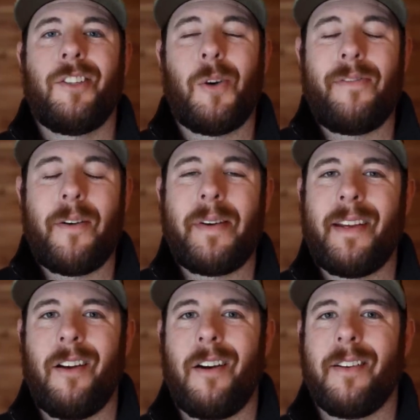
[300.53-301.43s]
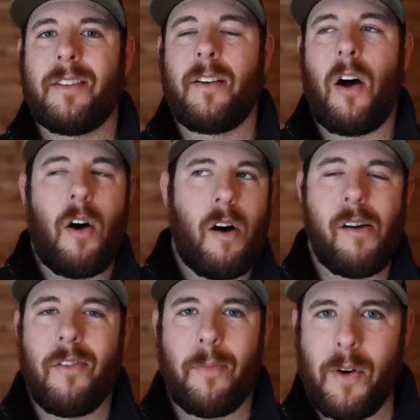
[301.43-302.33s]
So if I'm being honest,
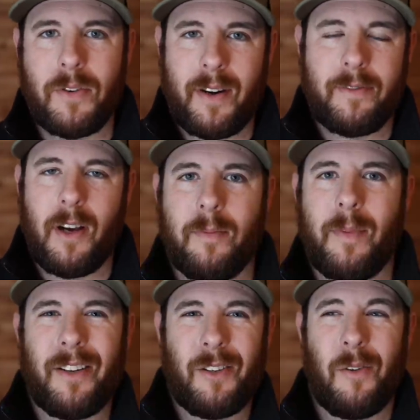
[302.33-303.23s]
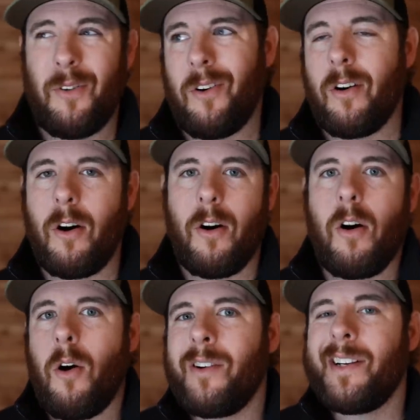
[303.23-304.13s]
all of the bows that I've about so far
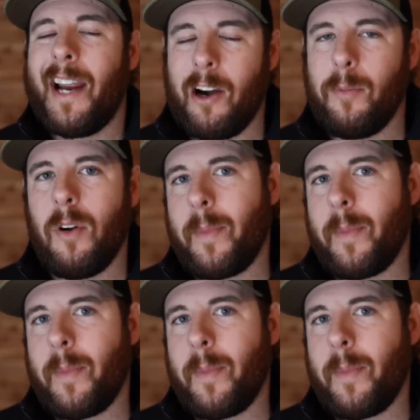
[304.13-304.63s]
aren't terrible.